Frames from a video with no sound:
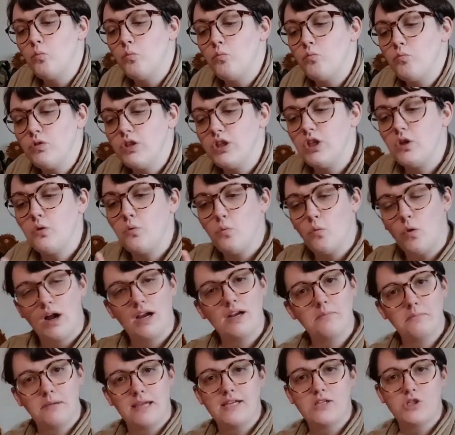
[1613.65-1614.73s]
You want to
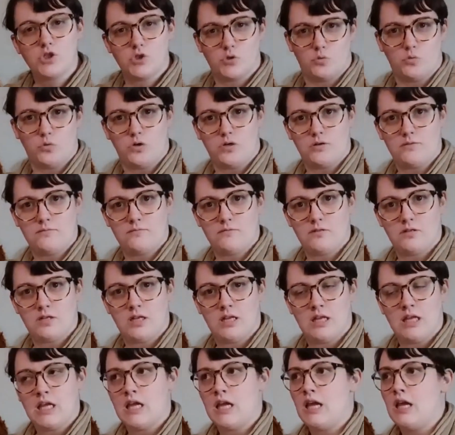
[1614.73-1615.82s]
make sure
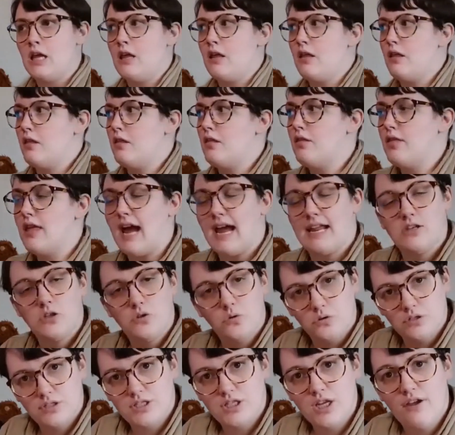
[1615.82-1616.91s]
that your
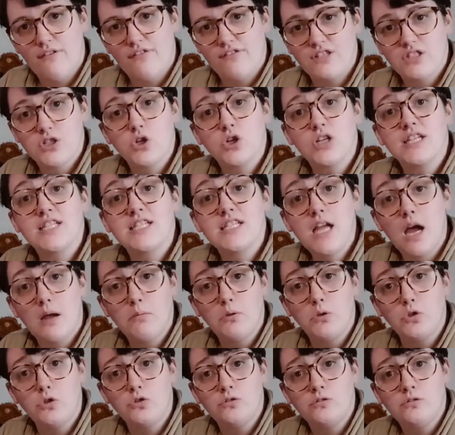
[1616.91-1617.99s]
stuff is going to
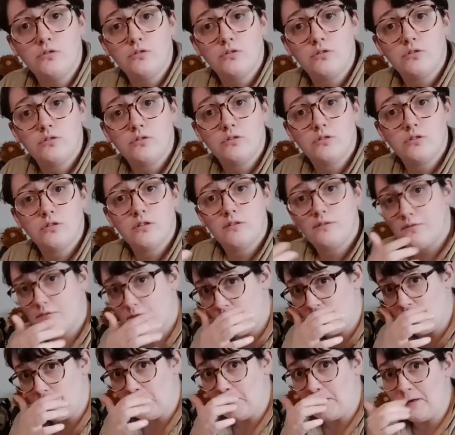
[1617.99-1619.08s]
double
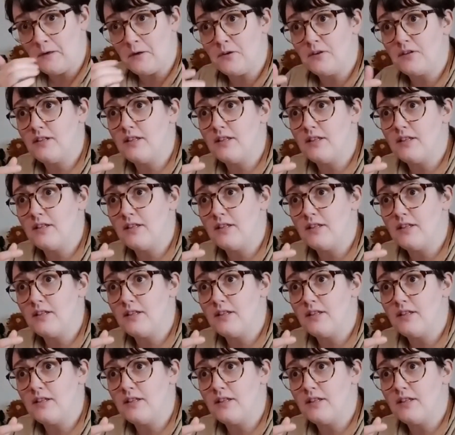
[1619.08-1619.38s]
for,